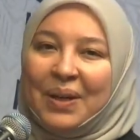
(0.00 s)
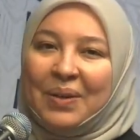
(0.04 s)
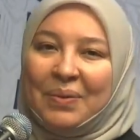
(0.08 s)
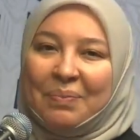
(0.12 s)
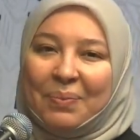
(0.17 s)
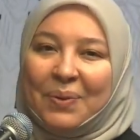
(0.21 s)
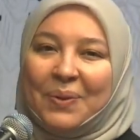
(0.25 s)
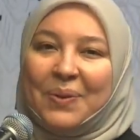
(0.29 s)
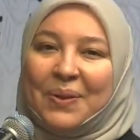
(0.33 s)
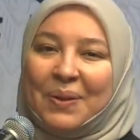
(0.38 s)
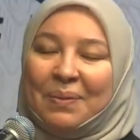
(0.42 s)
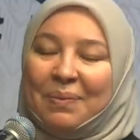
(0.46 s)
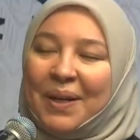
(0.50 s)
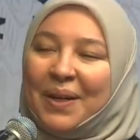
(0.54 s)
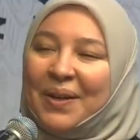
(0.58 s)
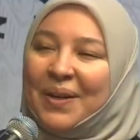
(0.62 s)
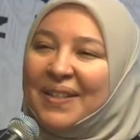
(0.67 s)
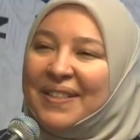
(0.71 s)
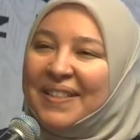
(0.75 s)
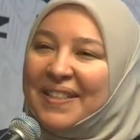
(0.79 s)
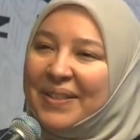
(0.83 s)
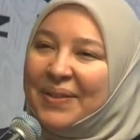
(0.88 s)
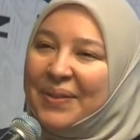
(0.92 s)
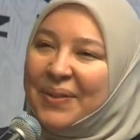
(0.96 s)
Muslim
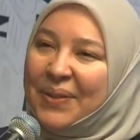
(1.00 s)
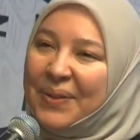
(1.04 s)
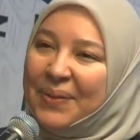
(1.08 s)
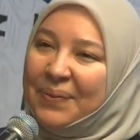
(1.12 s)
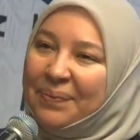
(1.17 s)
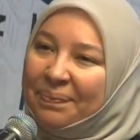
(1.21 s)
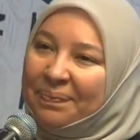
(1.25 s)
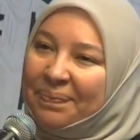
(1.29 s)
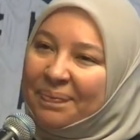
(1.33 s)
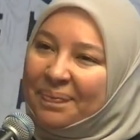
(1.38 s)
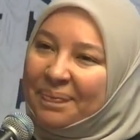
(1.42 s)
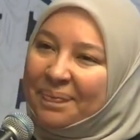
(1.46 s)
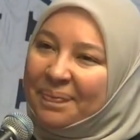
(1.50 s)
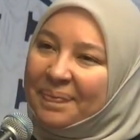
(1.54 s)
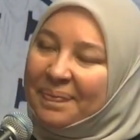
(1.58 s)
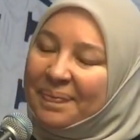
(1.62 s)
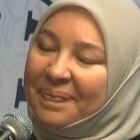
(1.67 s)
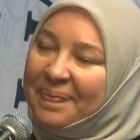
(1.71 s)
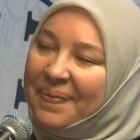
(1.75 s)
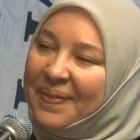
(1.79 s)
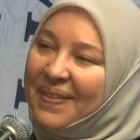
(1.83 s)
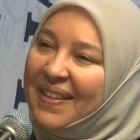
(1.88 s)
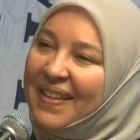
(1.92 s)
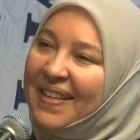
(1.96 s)
heritage.
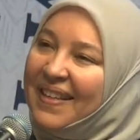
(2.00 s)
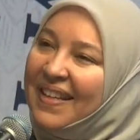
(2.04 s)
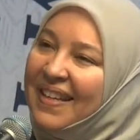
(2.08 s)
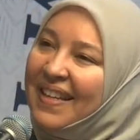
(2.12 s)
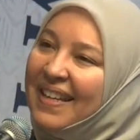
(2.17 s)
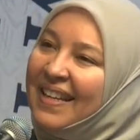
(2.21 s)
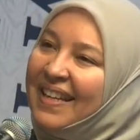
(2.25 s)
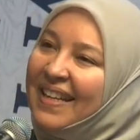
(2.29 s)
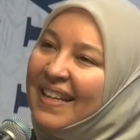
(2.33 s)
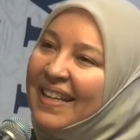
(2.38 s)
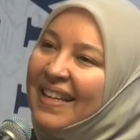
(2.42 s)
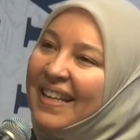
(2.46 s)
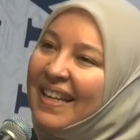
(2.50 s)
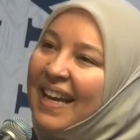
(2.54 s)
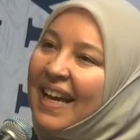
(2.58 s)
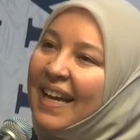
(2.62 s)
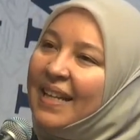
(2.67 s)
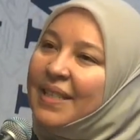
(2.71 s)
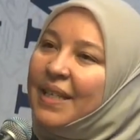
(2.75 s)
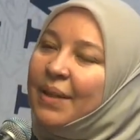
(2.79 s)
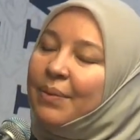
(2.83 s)
As